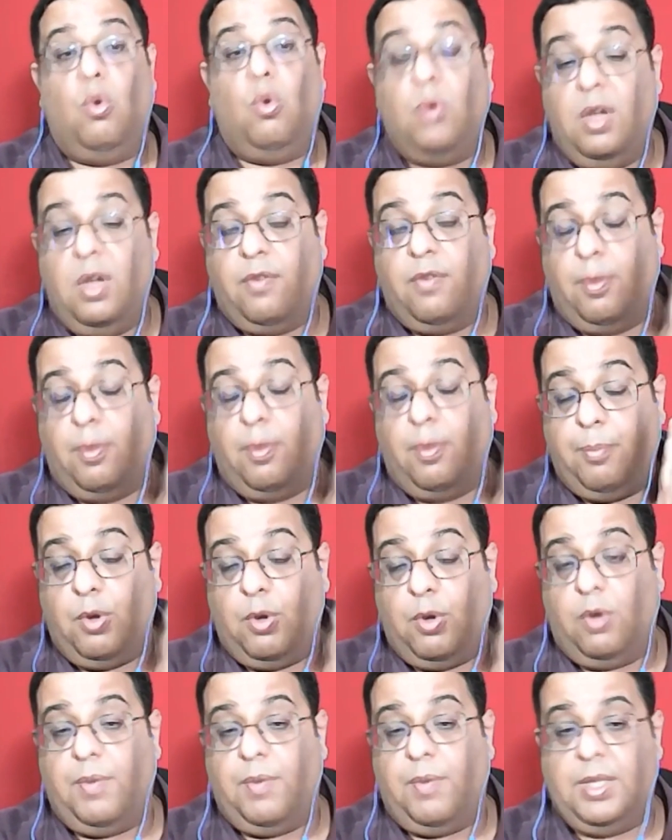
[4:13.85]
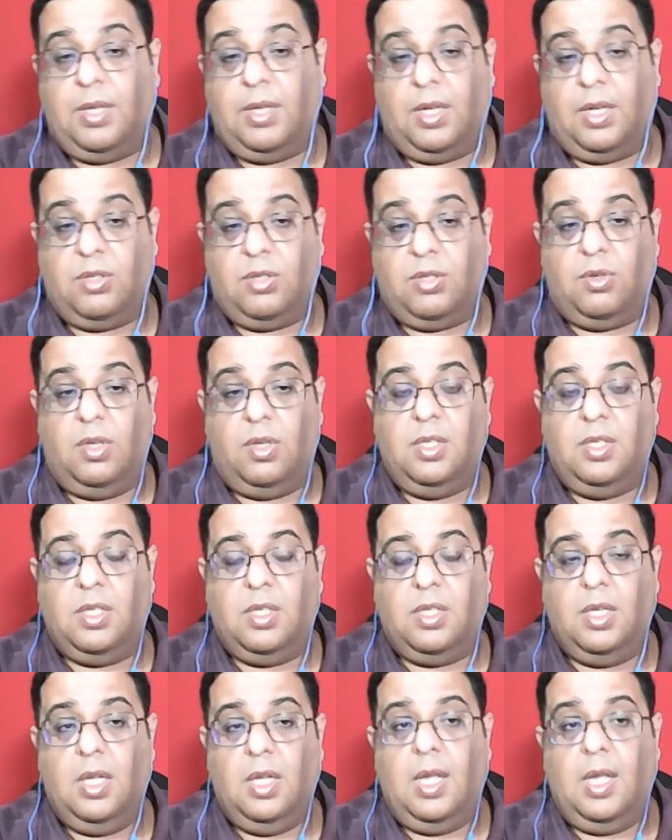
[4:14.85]
only from pure veg
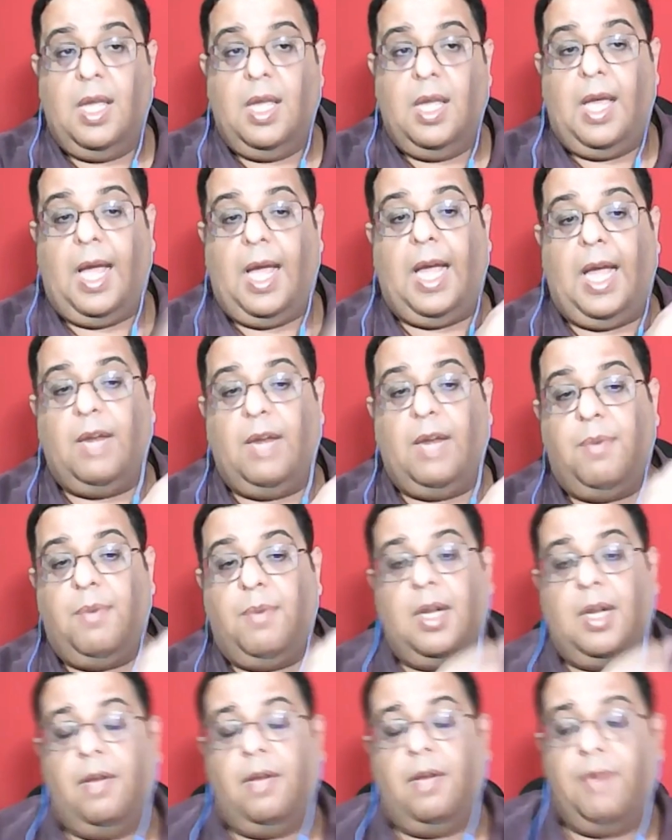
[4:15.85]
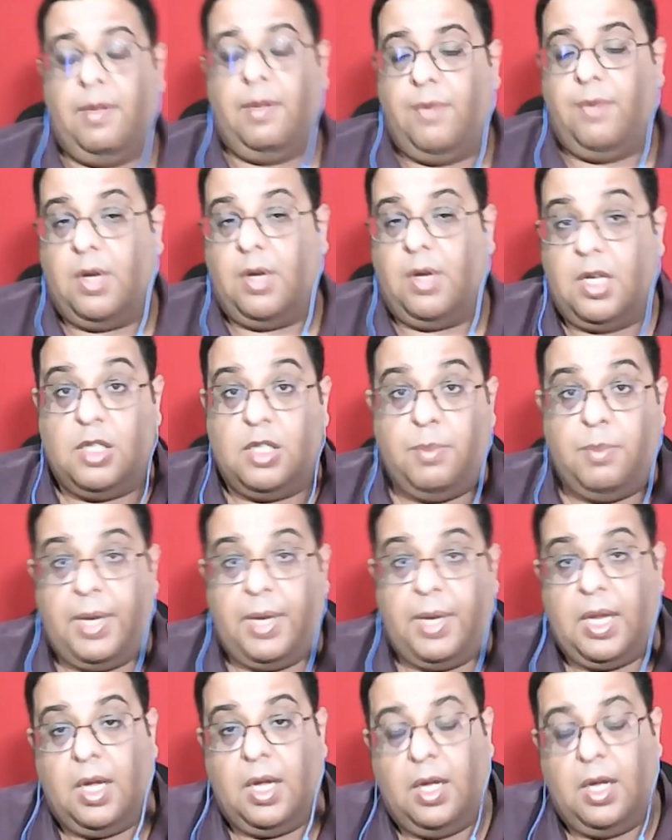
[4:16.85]
restaurants and with delivery workers
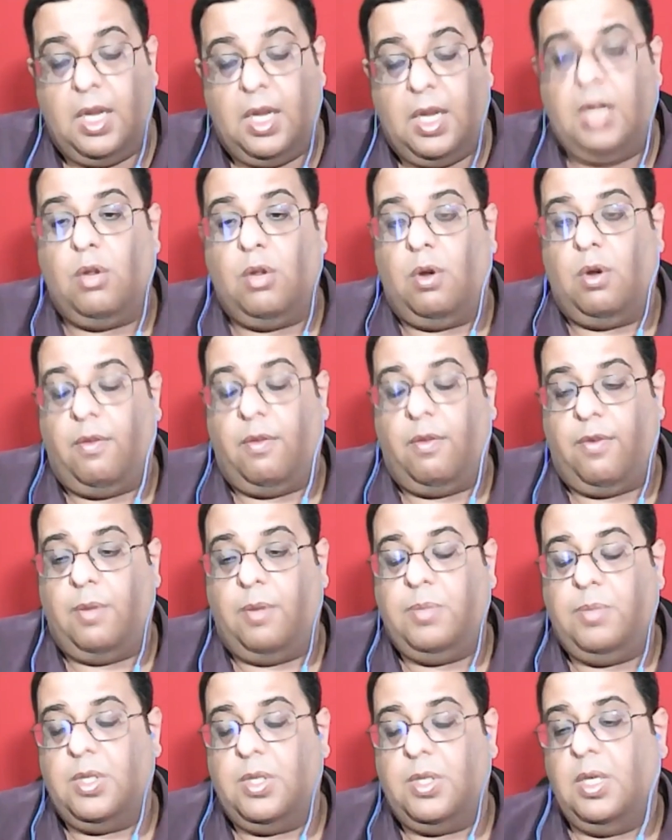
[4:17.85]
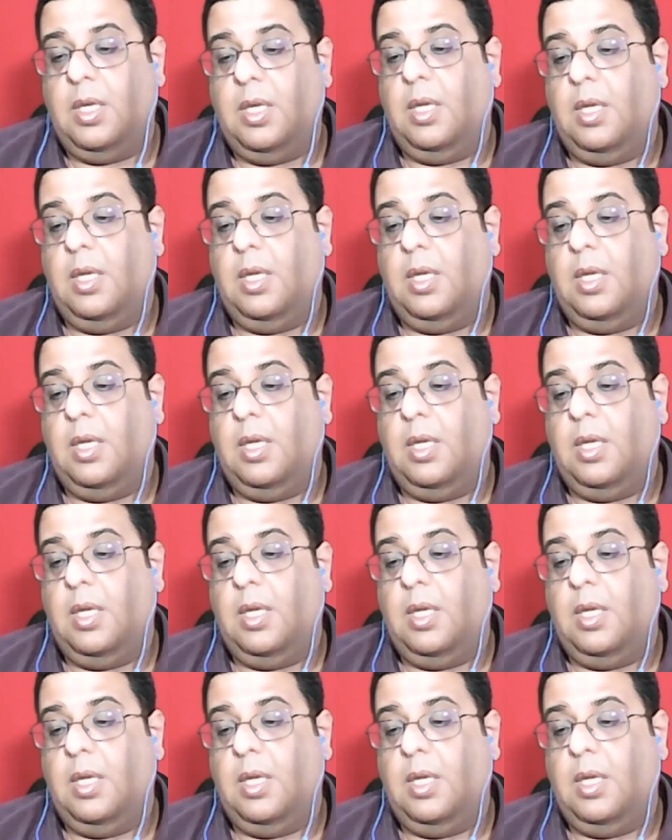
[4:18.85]
wearing green uniforms.